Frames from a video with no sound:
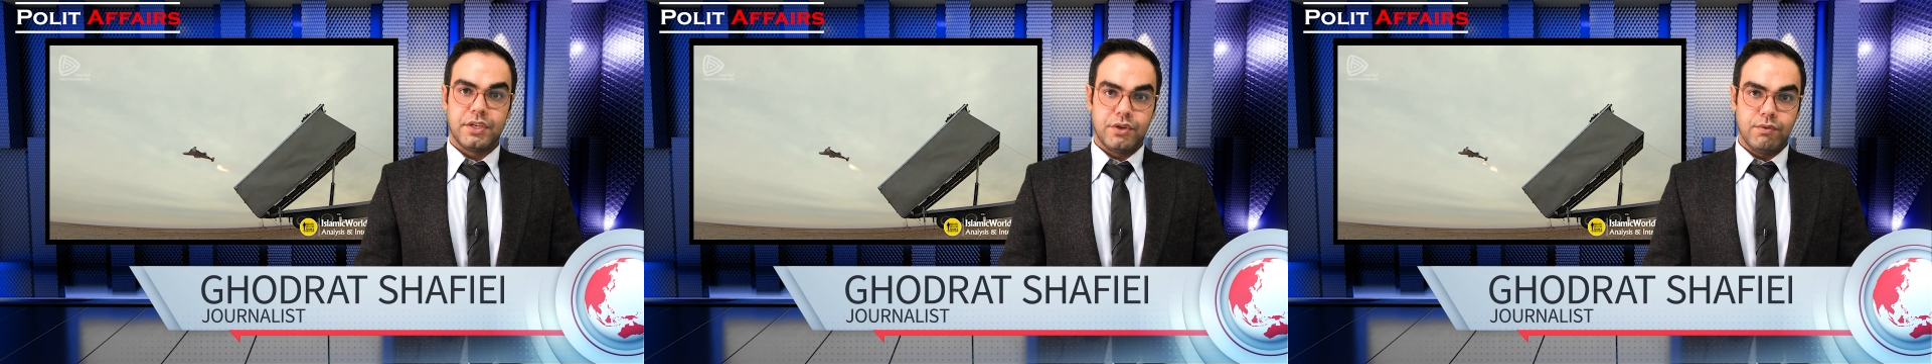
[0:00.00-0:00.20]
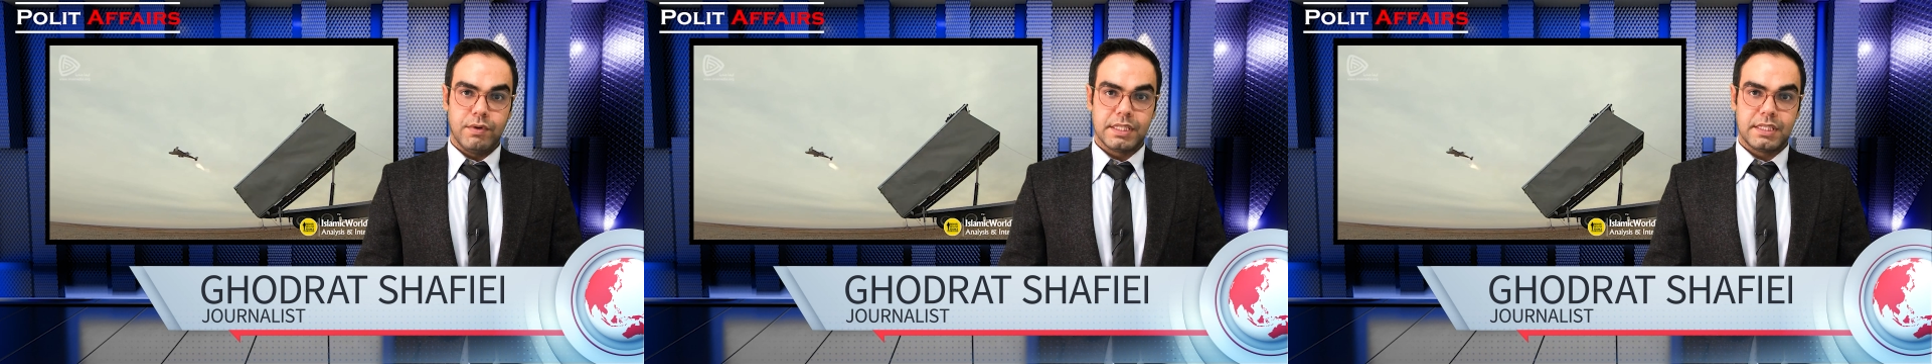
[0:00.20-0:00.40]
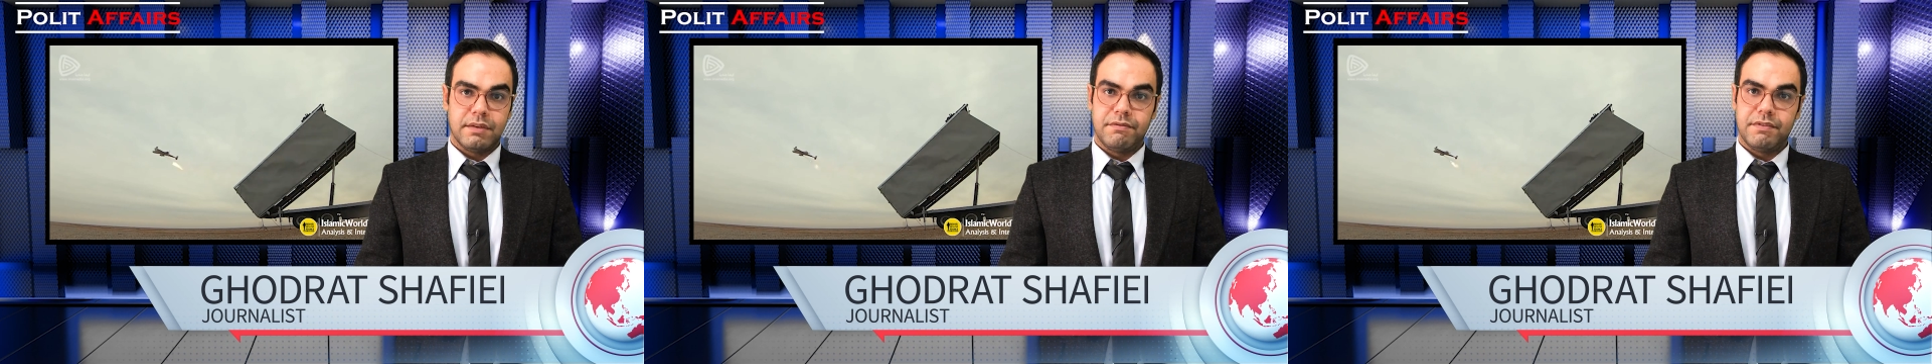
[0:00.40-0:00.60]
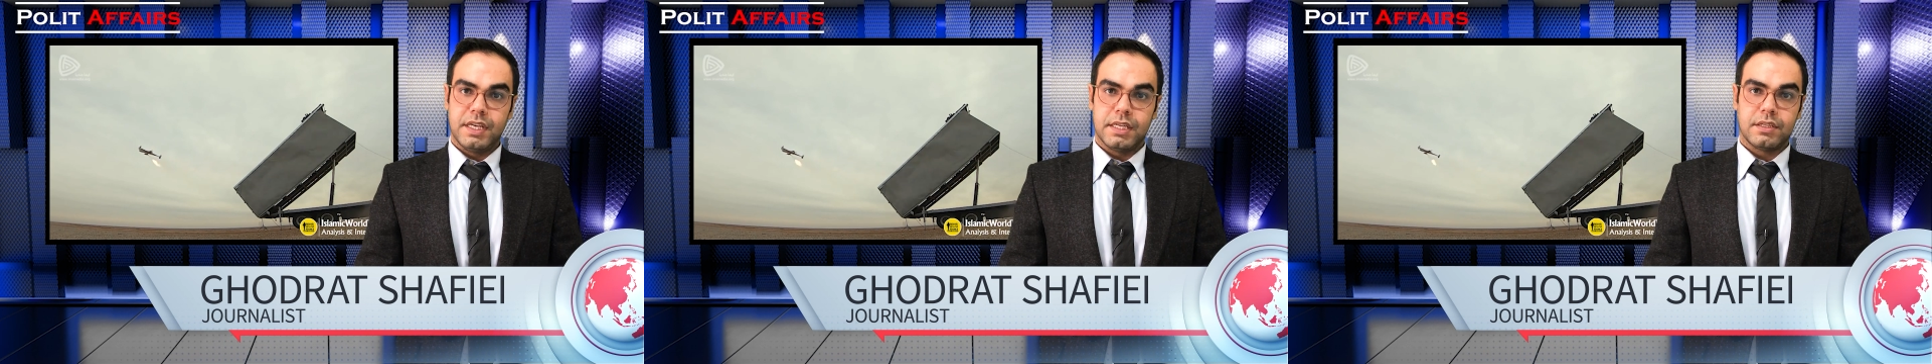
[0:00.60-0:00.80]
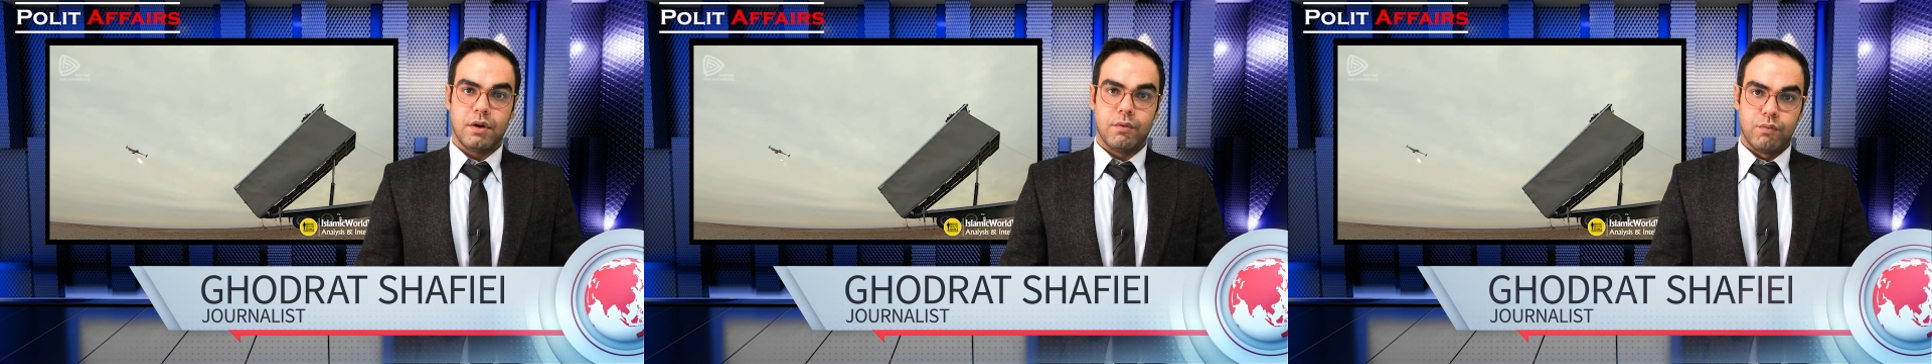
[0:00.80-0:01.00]
US in
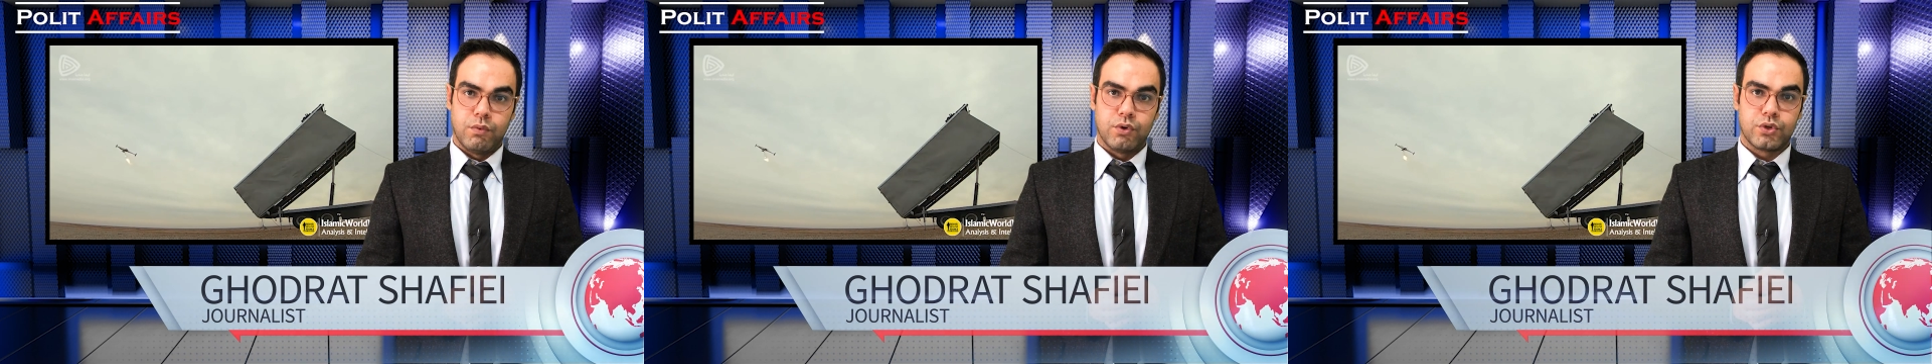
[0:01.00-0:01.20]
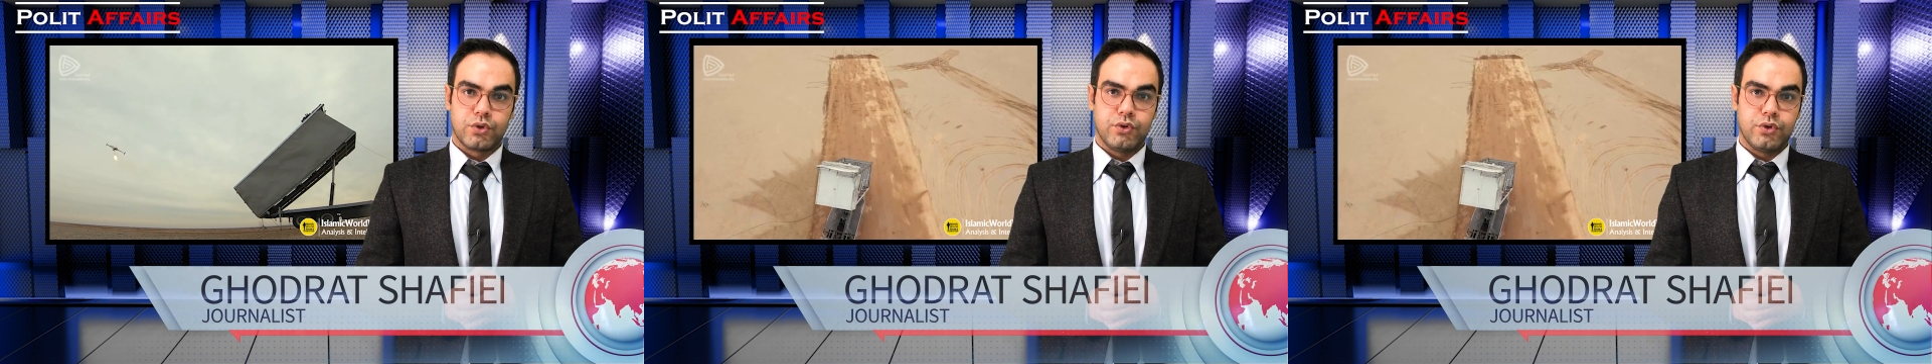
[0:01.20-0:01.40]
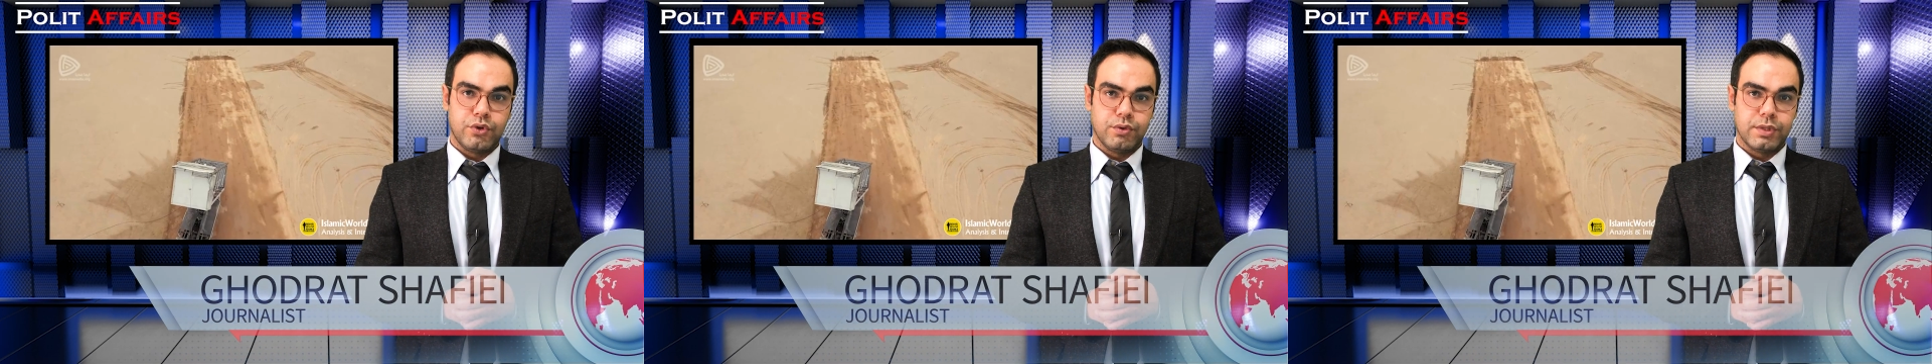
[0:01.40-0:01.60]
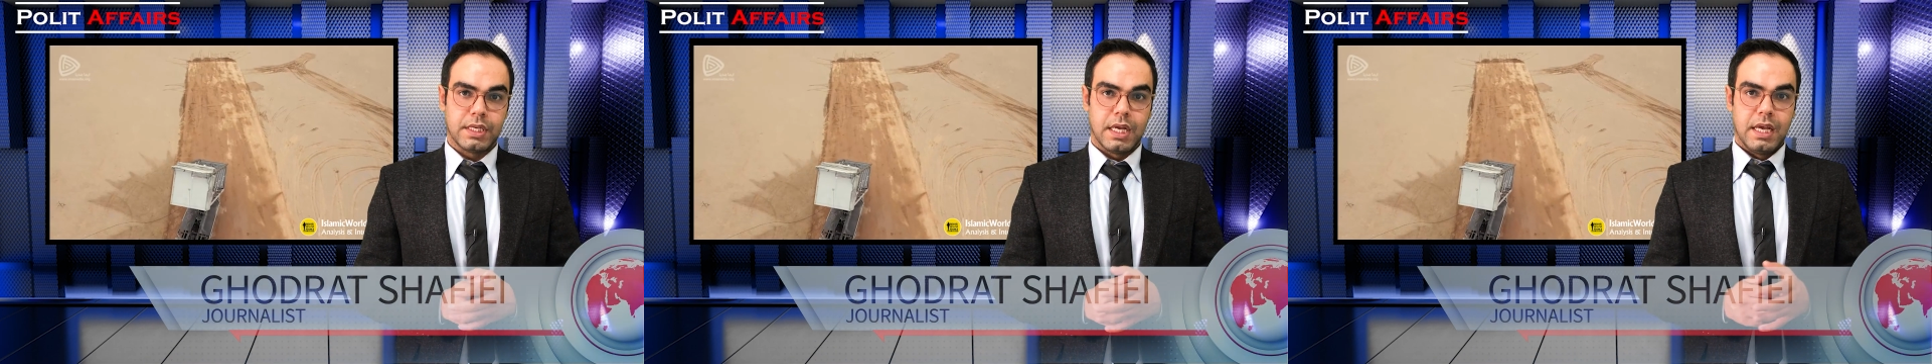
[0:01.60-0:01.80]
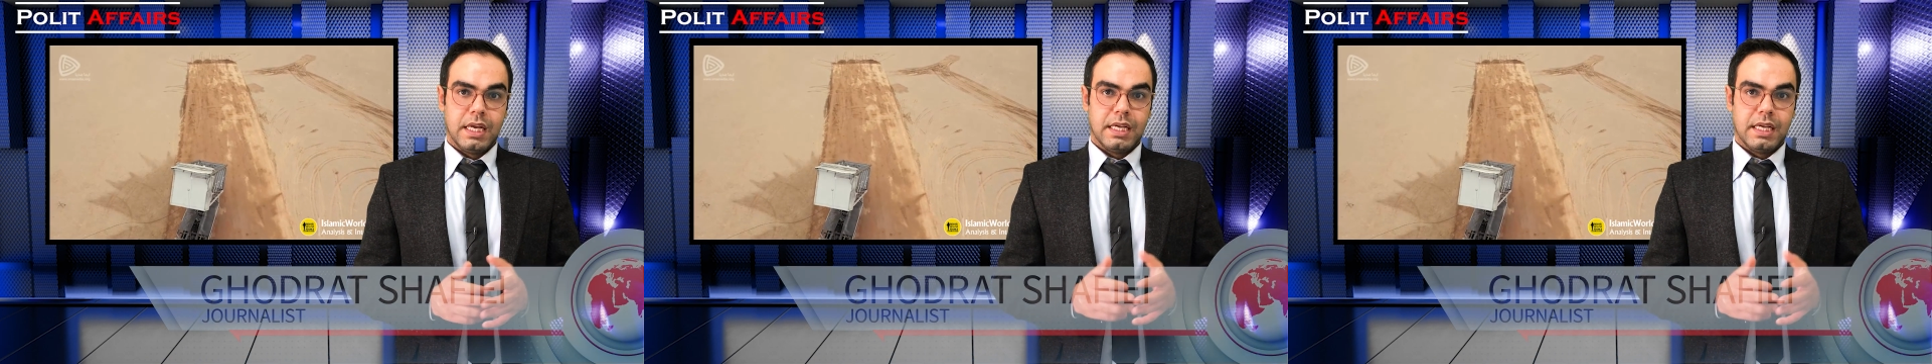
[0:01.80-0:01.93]
Vietnam War to use